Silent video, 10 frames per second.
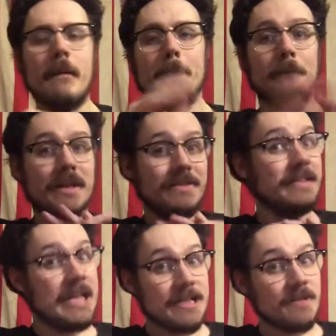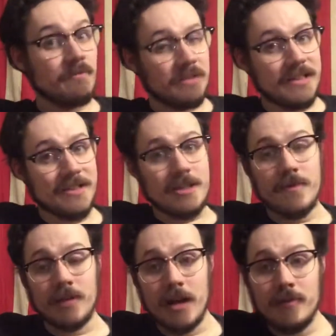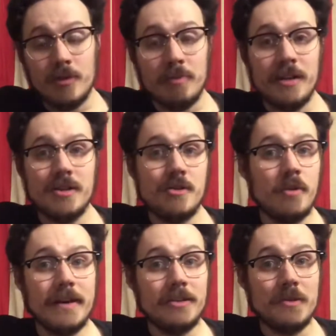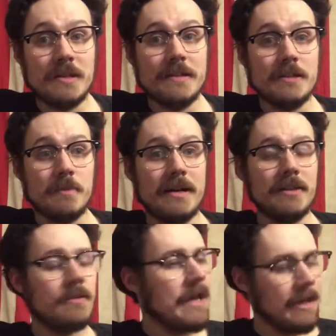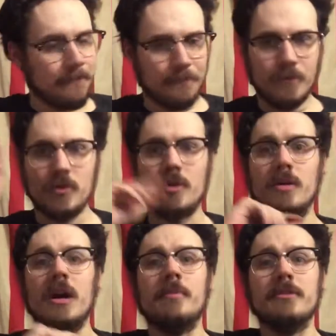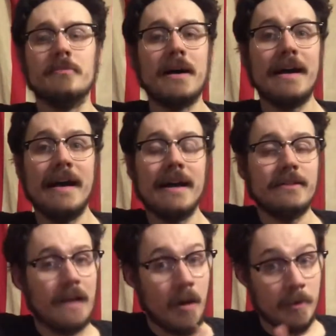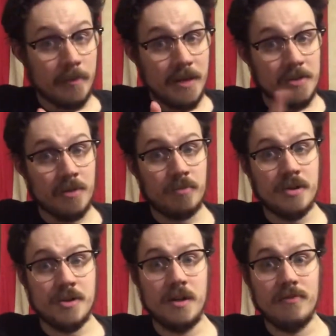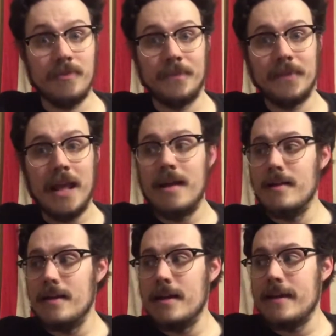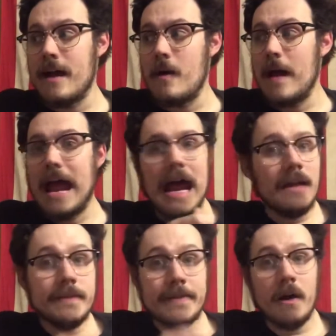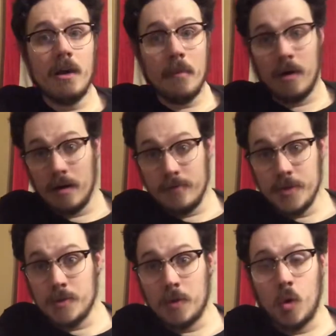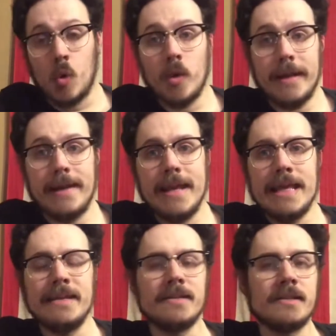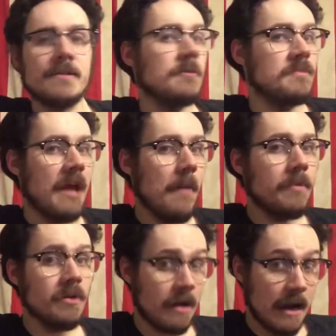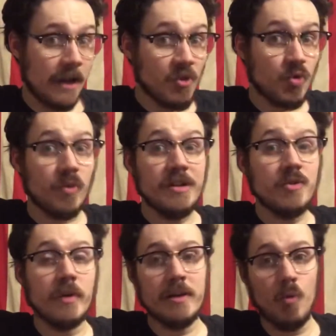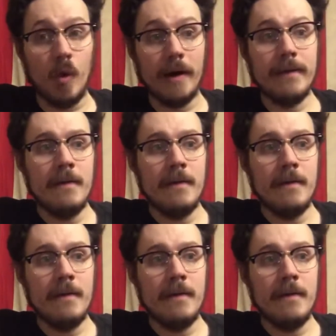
But yes, please, if you got a few pennies you don't mind losing this month, hey, throw a couple in my hat. I'll be immensely appreciative. Now, at the time of this recording, it is September 9th, 2021,